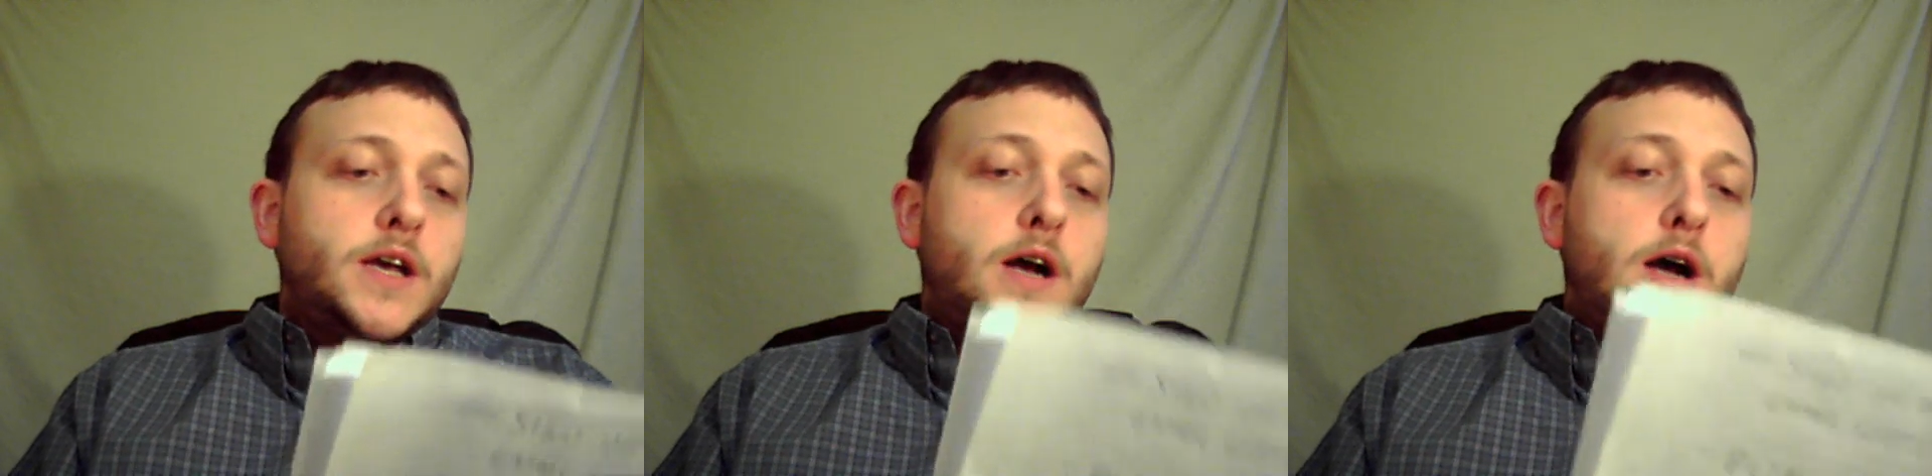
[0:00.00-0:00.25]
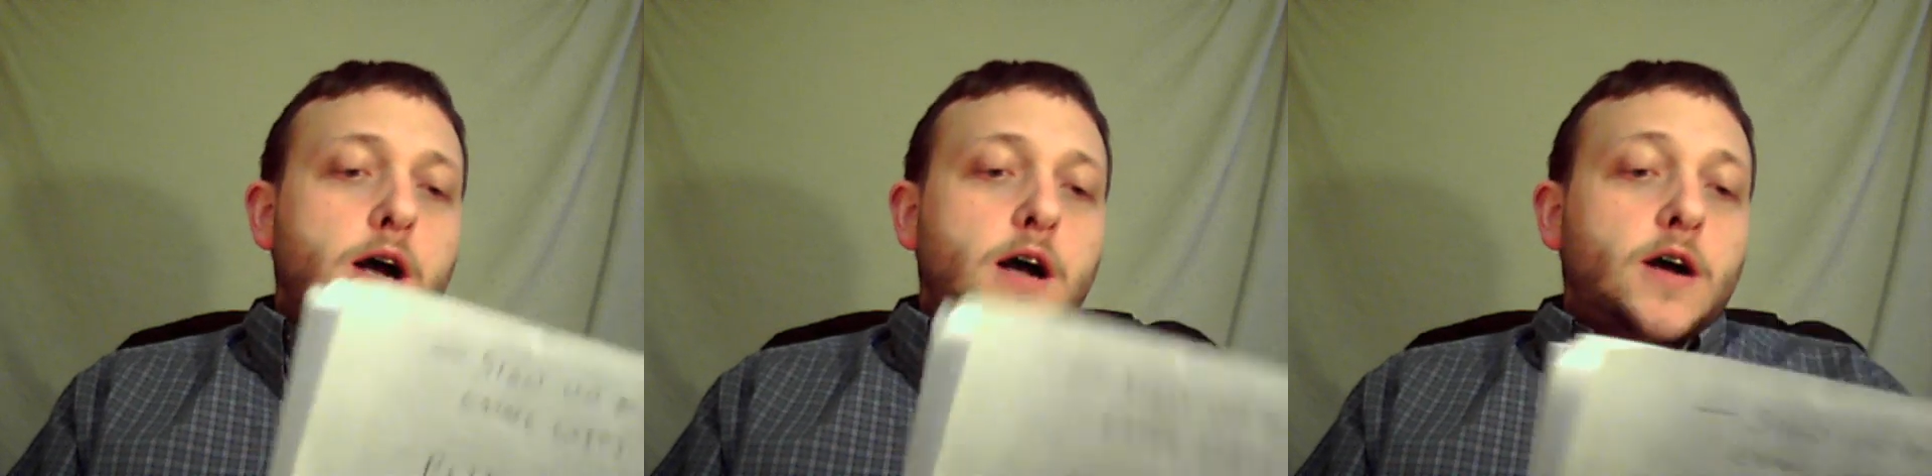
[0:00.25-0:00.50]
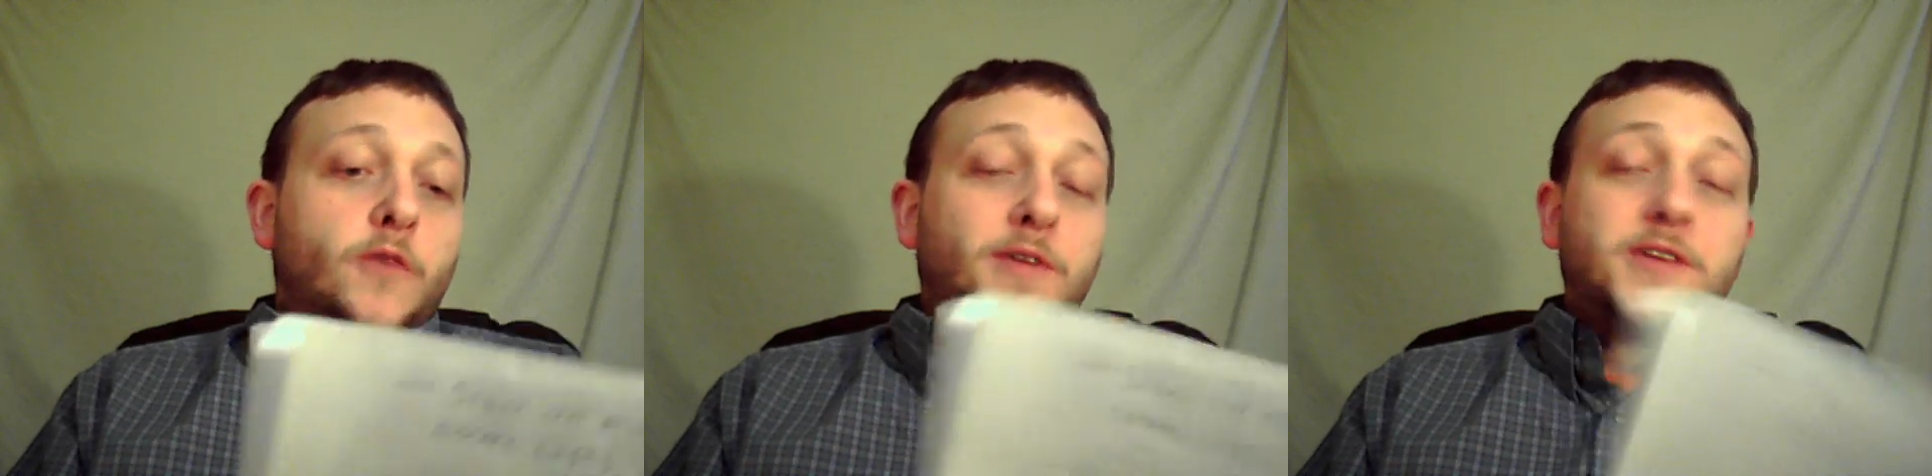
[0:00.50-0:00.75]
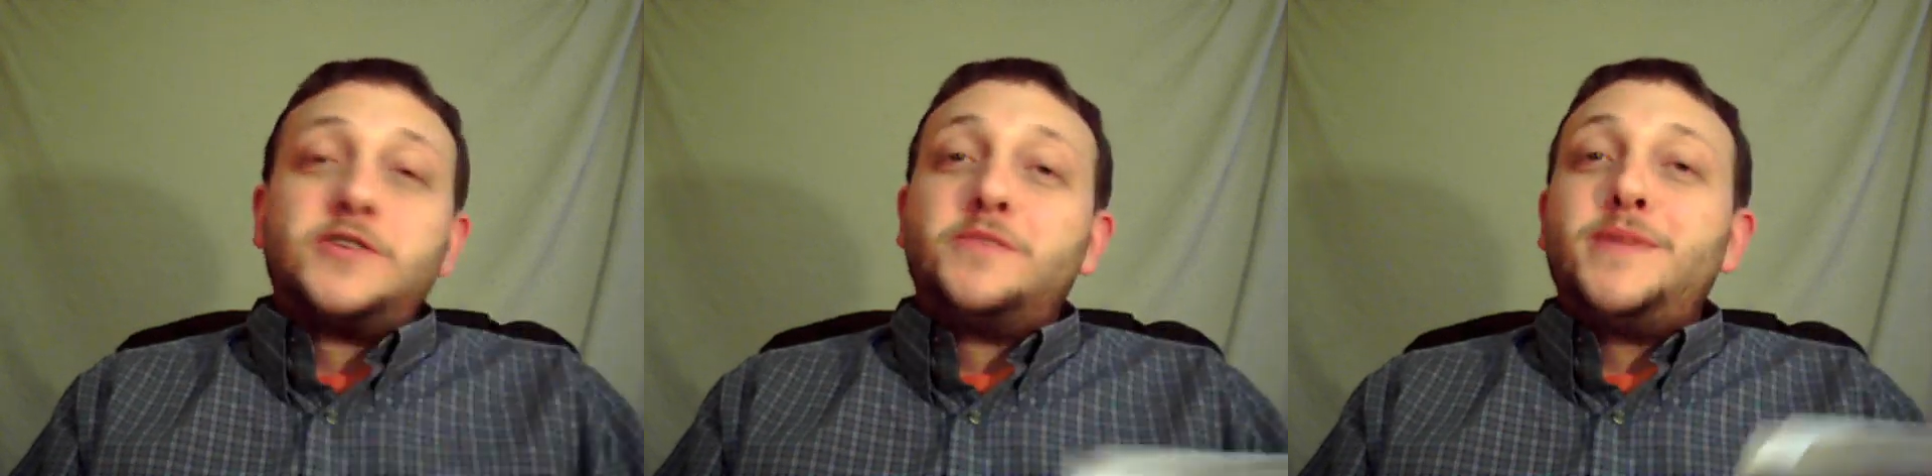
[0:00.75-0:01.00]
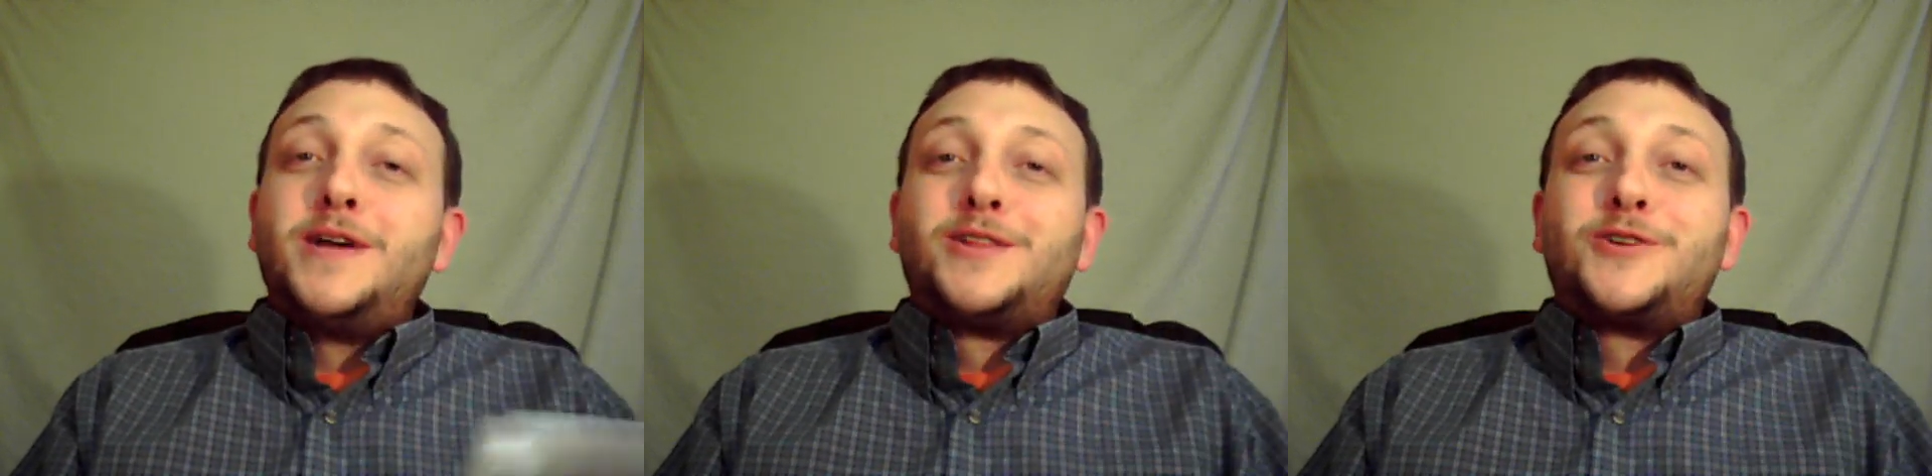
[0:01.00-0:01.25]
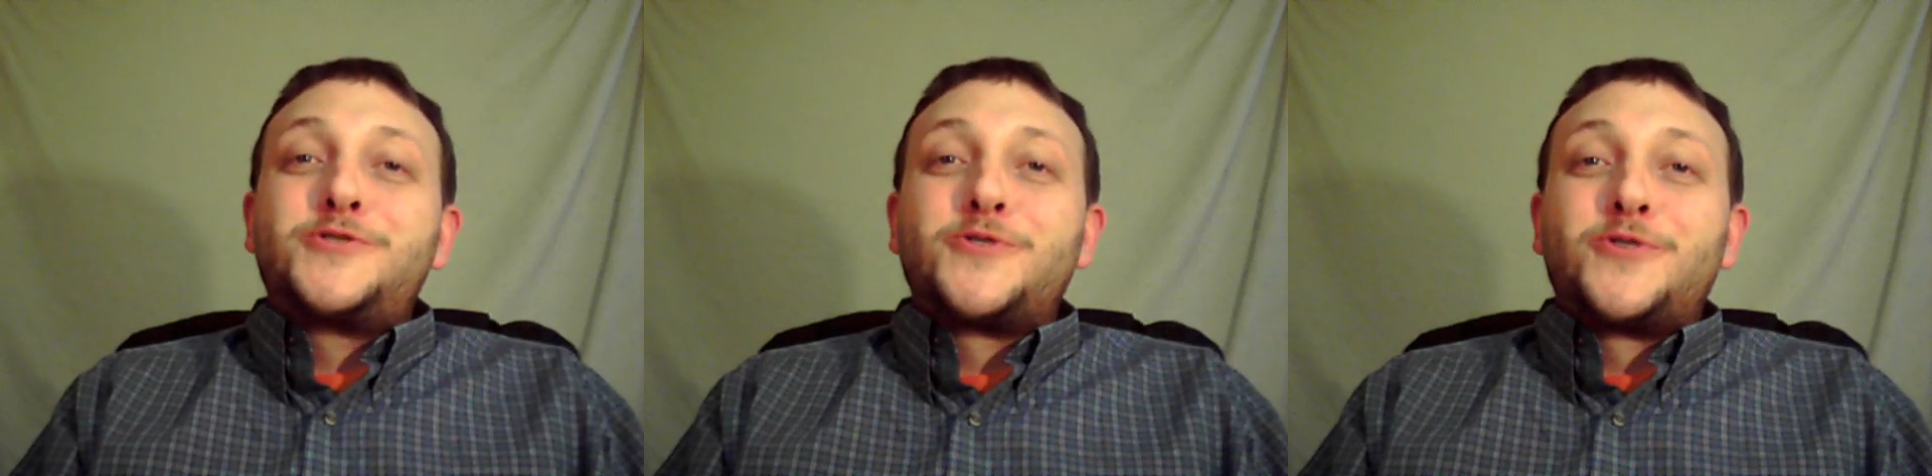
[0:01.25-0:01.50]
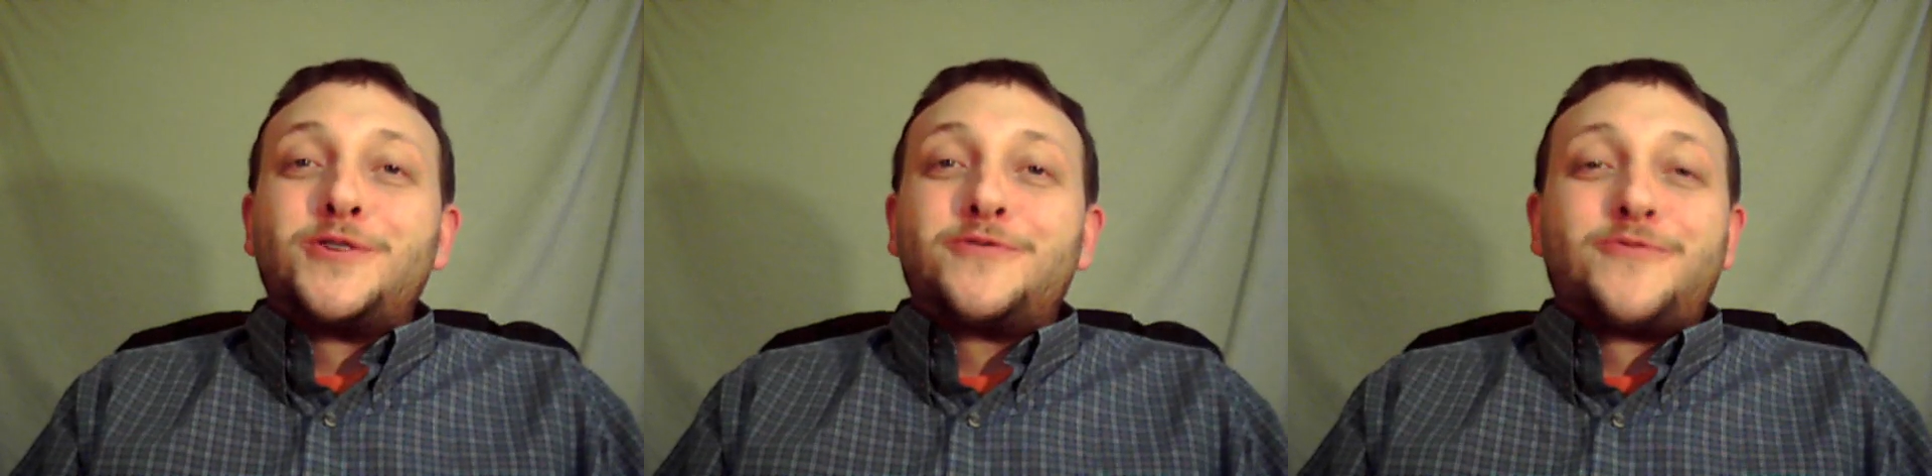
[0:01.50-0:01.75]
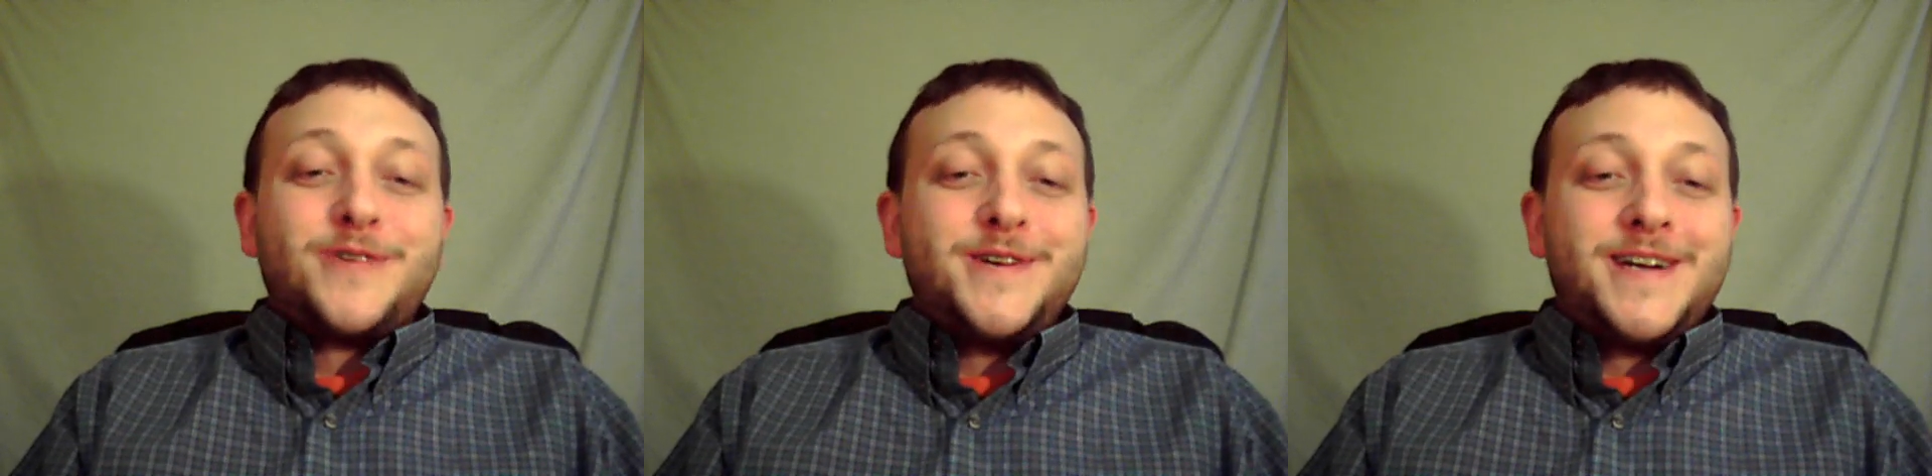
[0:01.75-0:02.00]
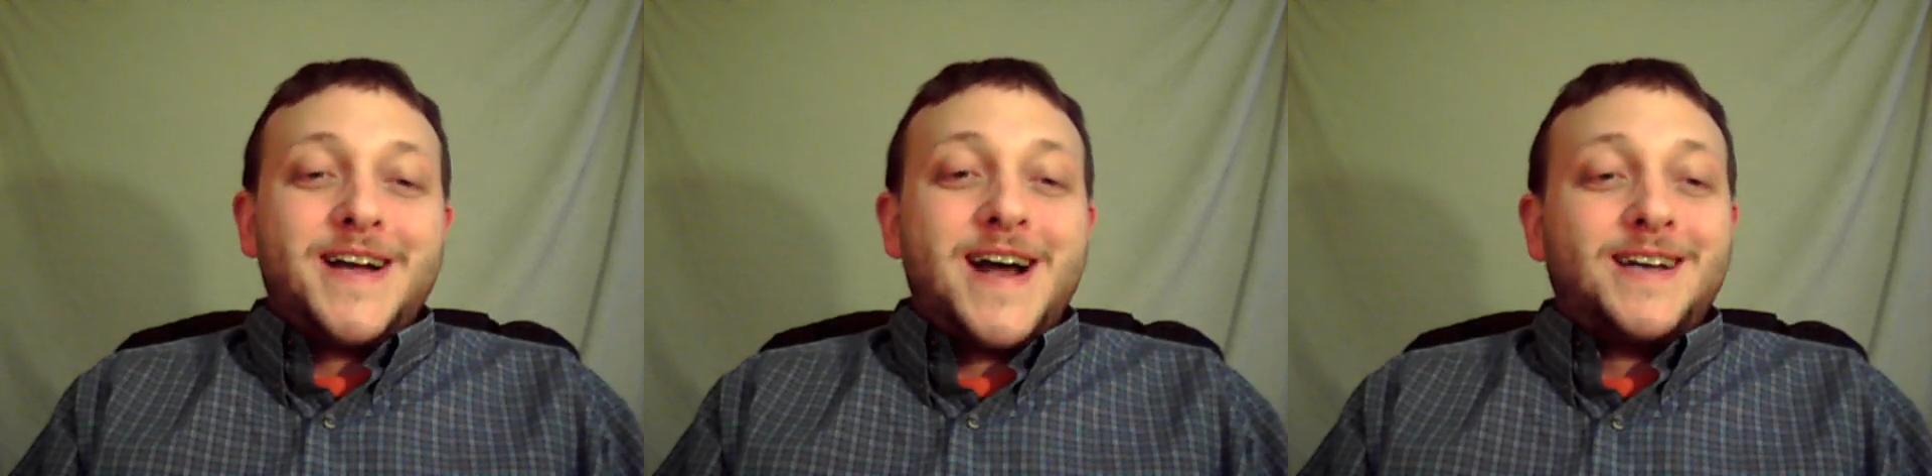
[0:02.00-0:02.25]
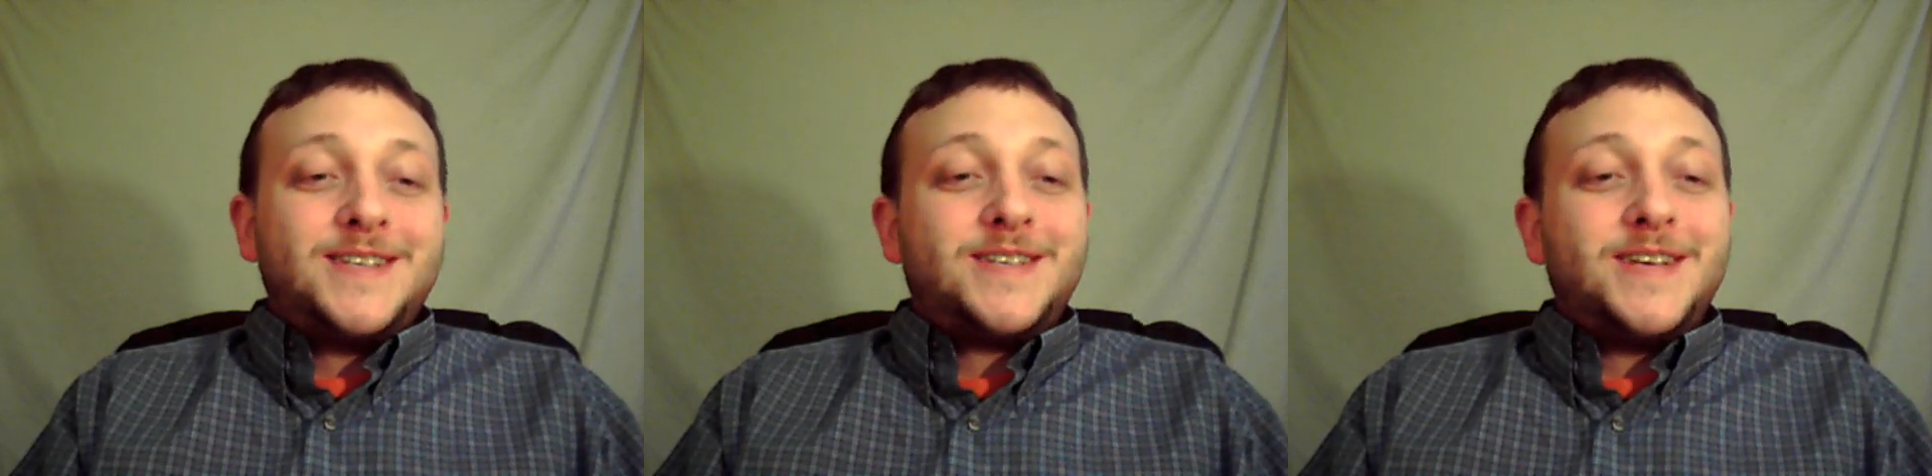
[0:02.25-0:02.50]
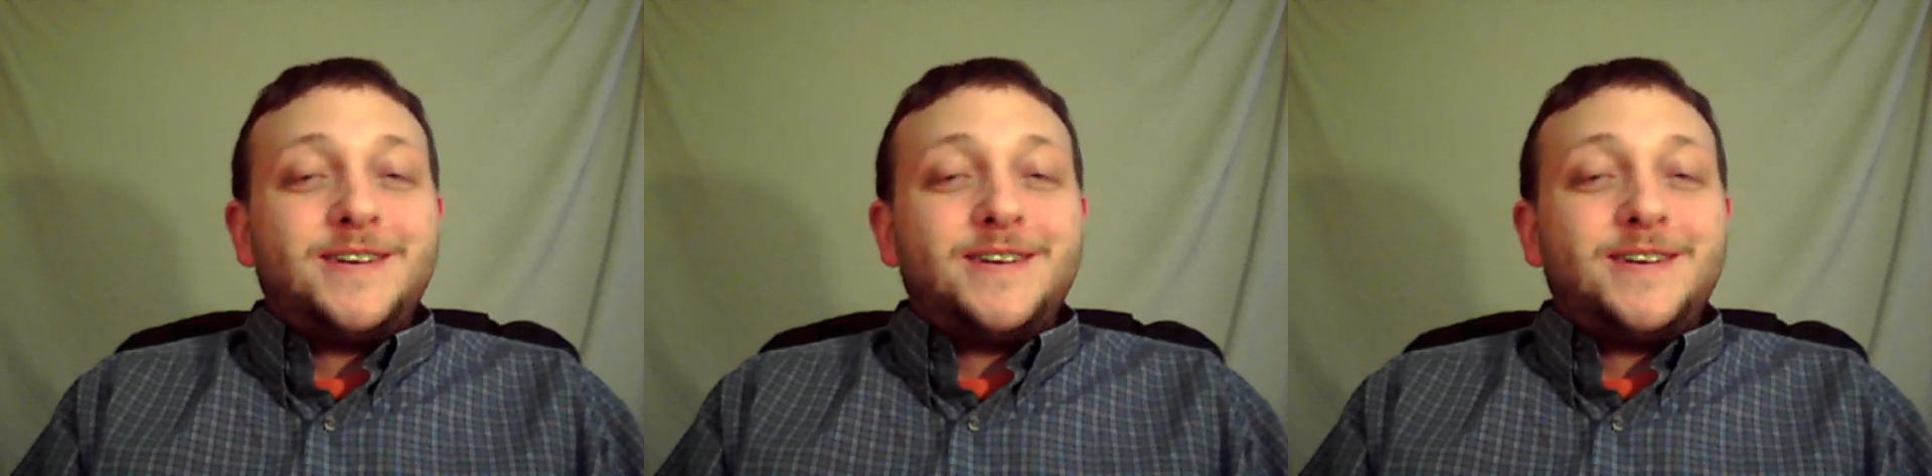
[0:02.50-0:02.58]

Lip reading: hopefully it's going to be a little shorter for you guys.